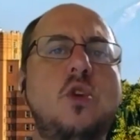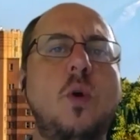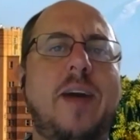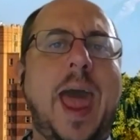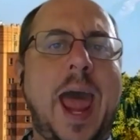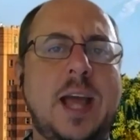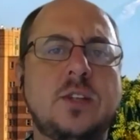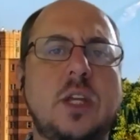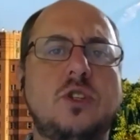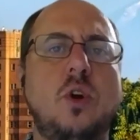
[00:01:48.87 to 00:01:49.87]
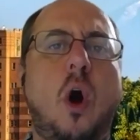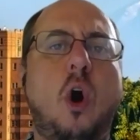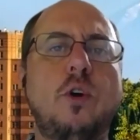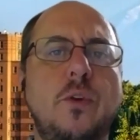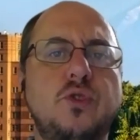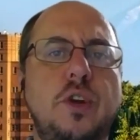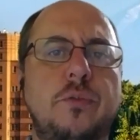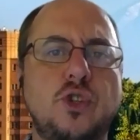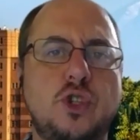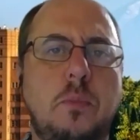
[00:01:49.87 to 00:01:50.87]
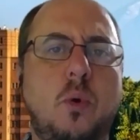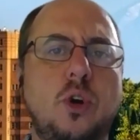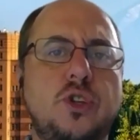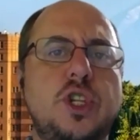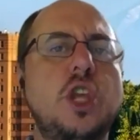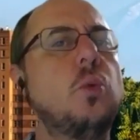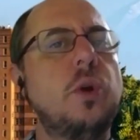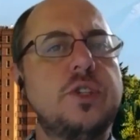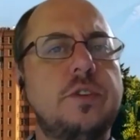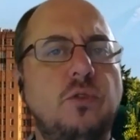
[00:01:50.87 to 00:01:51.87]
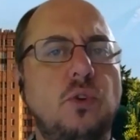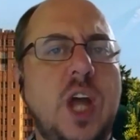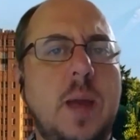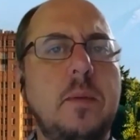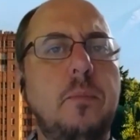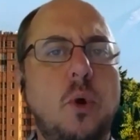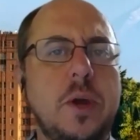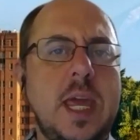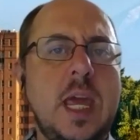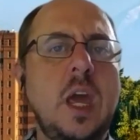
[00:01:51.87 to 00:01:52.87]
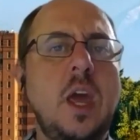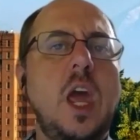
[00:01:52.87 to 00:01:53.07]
you have access to all of those different supports that you would as a full-time employee,